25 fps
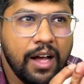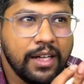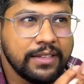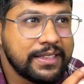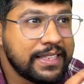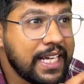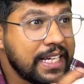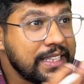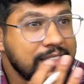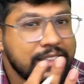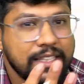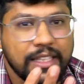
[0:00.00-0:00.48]

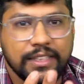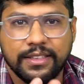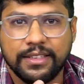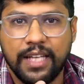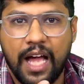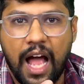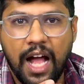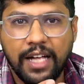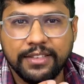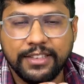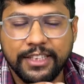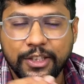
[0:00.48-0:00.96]
census
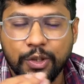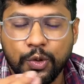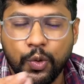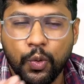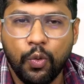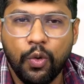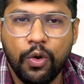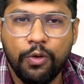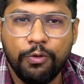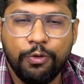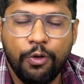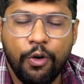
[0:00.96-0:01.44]
as a
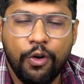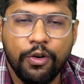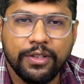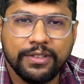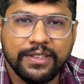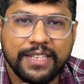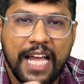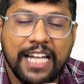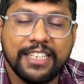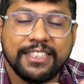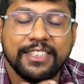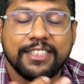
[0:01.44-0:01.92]
tool for
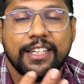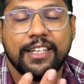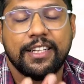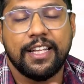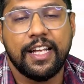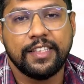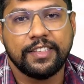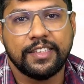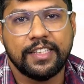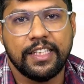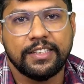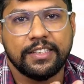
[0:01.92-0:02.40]

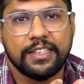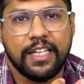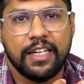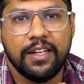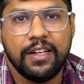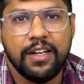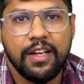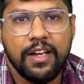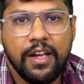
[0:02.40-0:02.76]
Sanskritization,